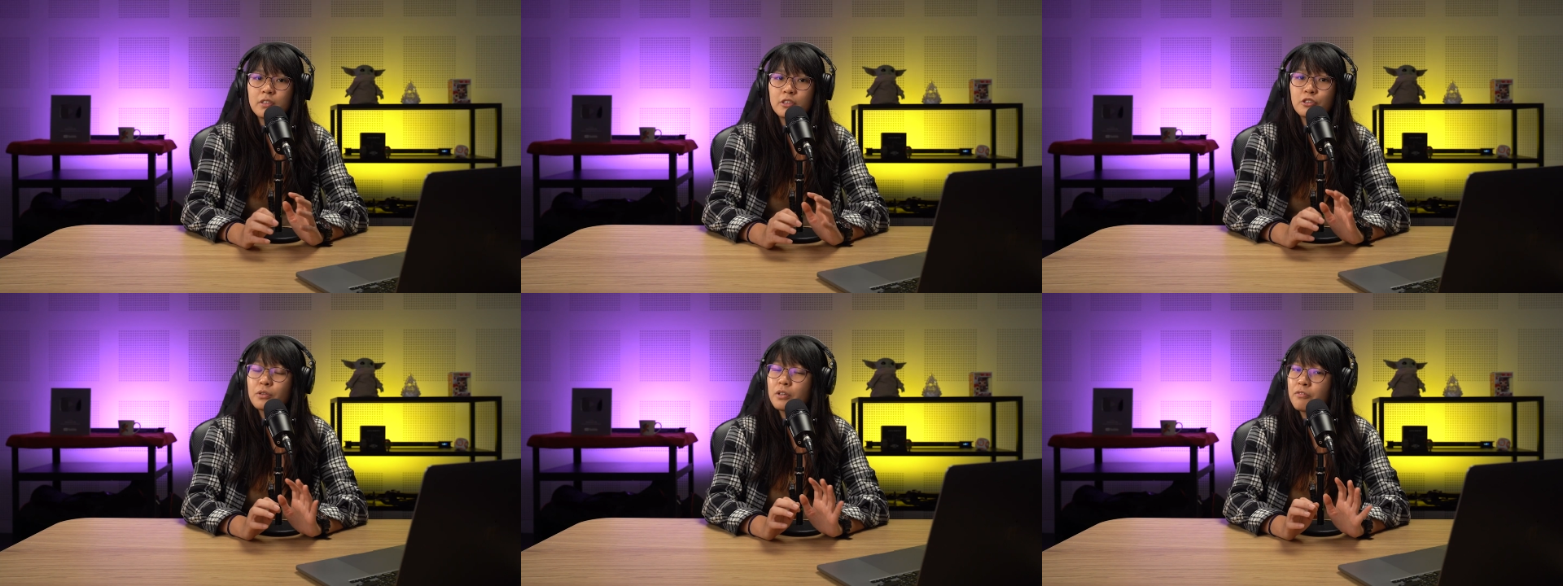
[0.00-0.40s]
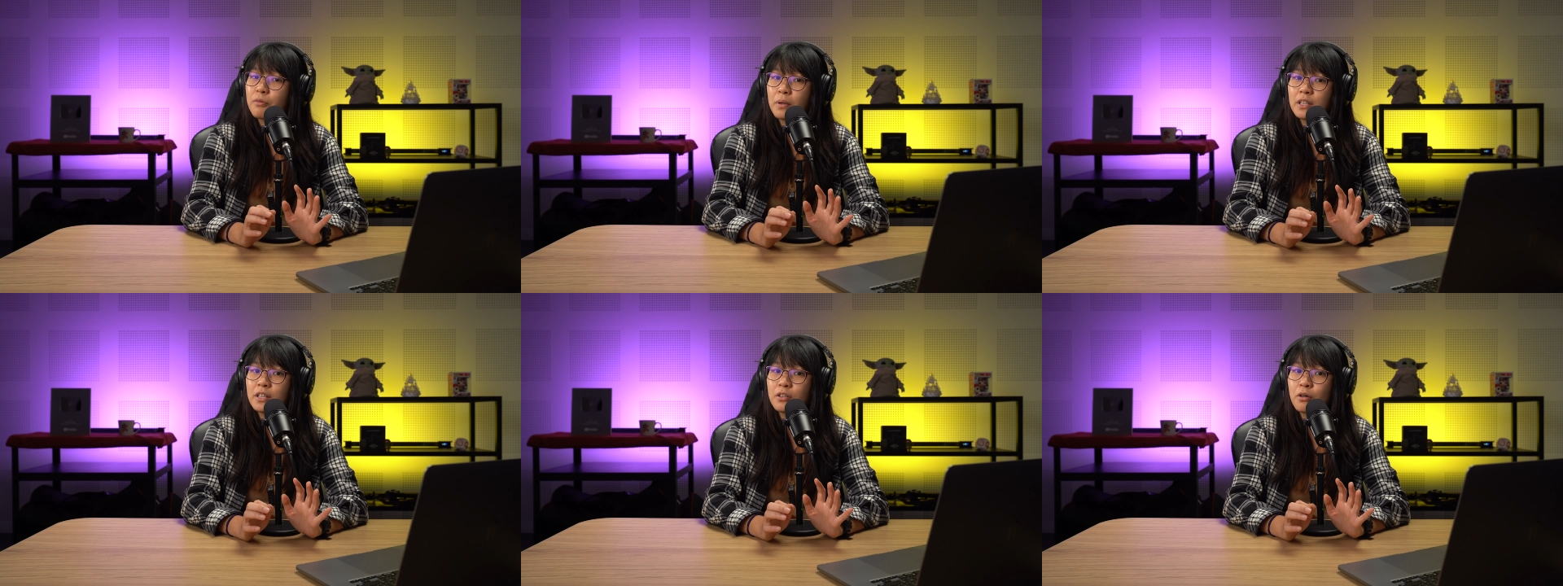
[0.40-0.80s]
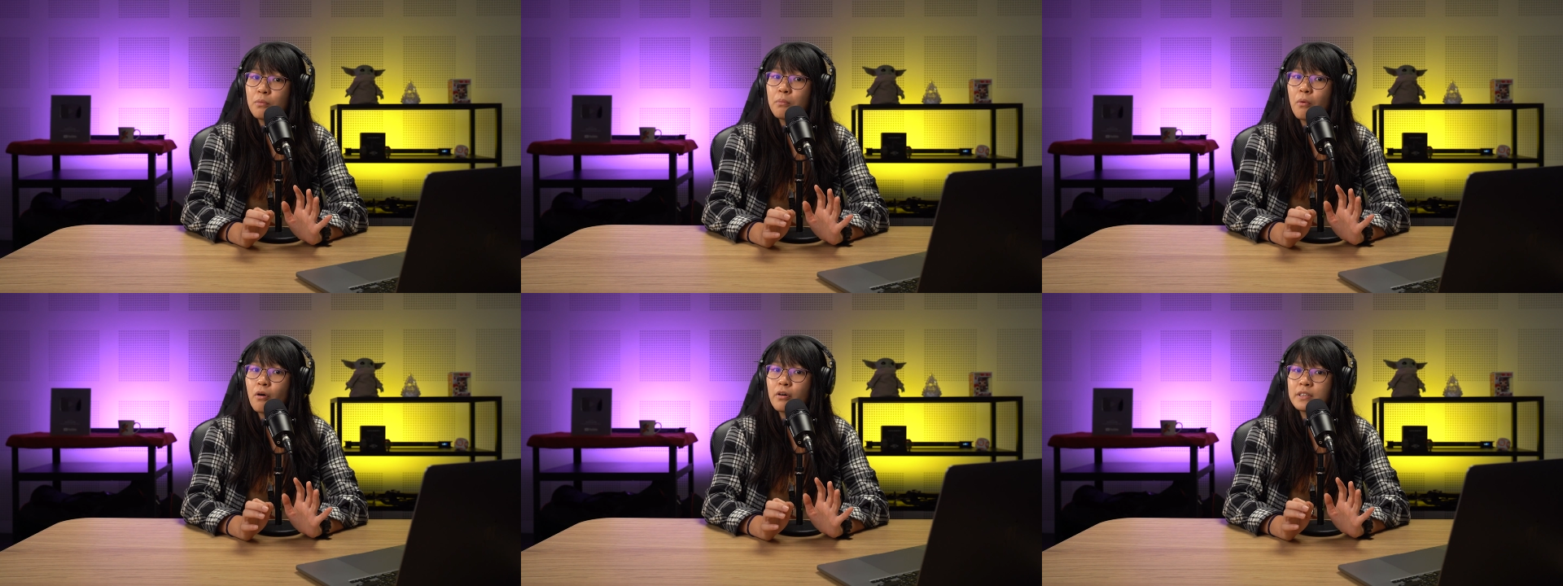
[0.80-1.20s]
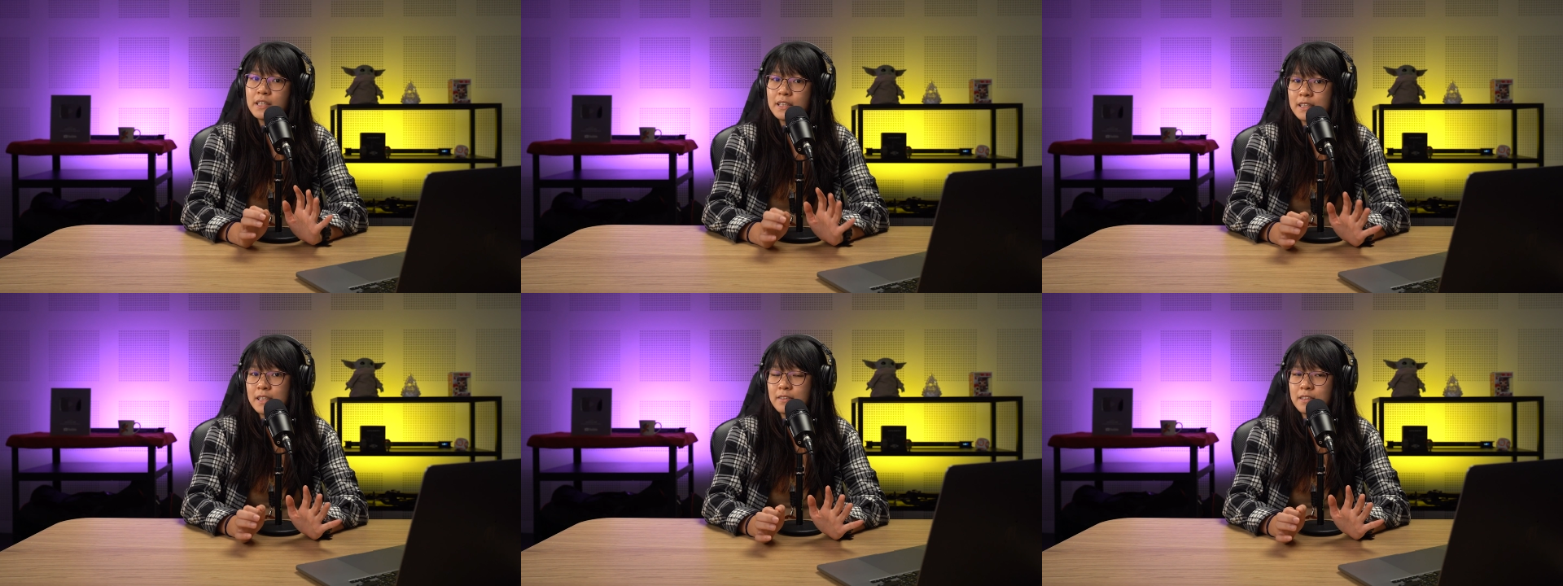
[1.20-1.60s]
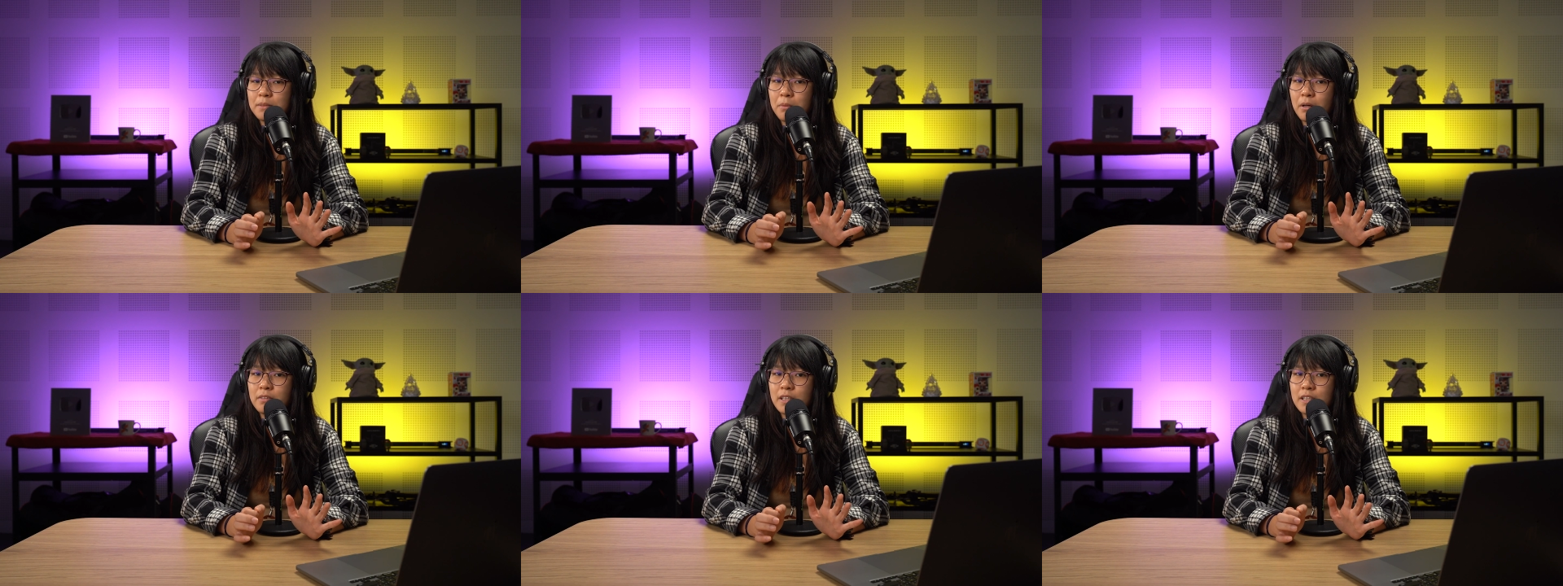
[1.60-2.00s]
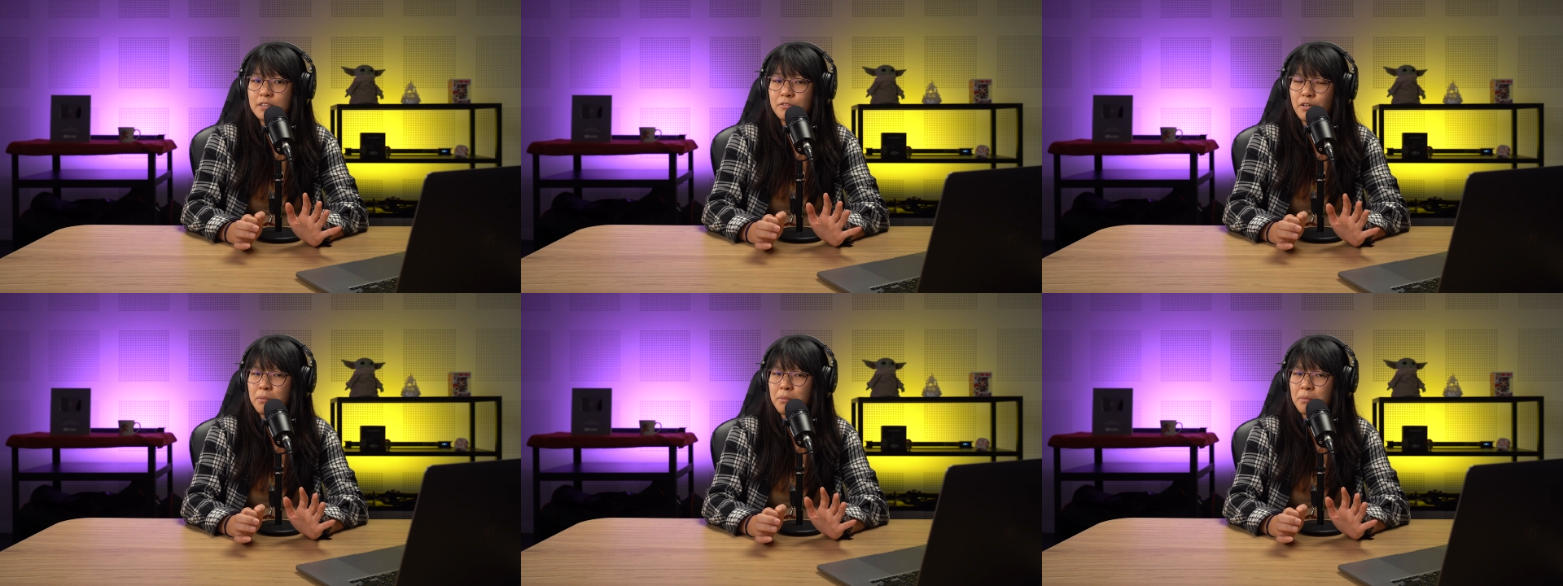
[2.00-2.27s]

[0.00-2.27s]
So if you want to know more details about this,